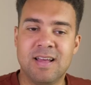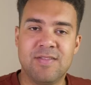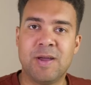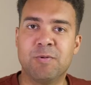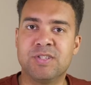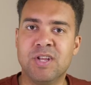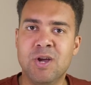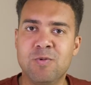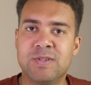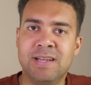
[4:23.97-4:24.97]
there was
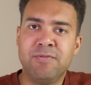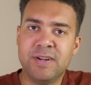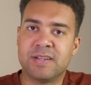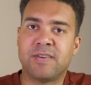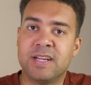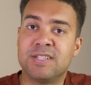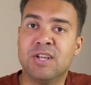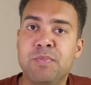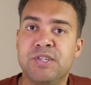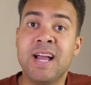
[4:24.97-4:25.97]
no delivery device, no
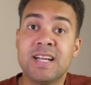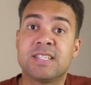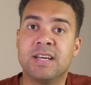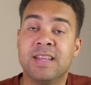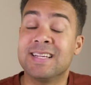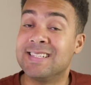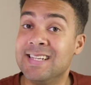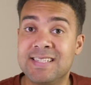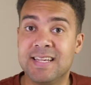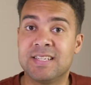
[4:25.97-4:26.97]
projector that
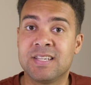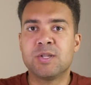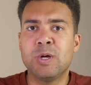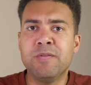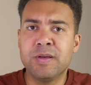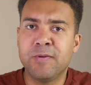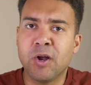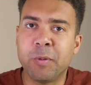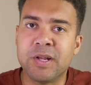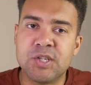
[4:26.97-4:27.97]
existed. So over the
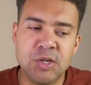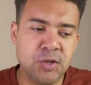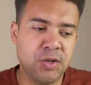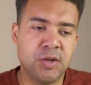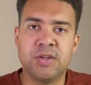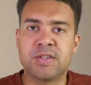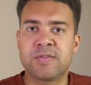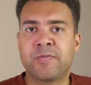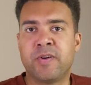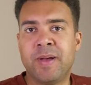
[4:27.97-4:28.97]
following two
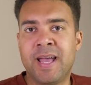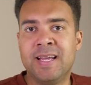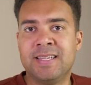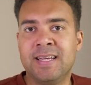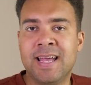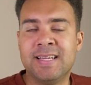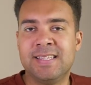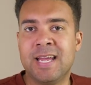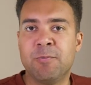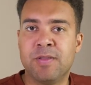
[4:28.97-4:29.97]
years, from
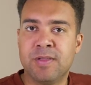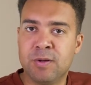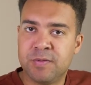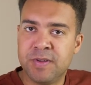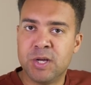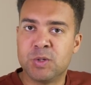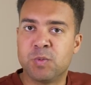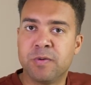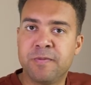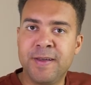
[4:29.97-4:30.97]
1888 when those videos
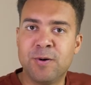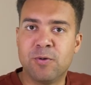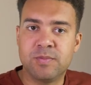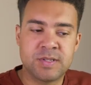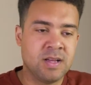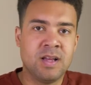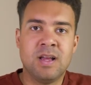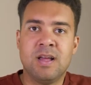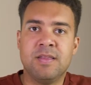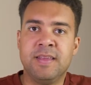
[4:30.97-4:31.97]
were filmed,
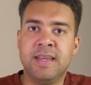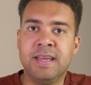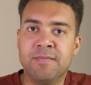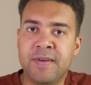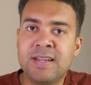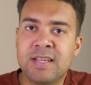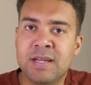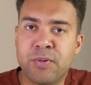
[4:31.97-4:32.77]
the inventor Le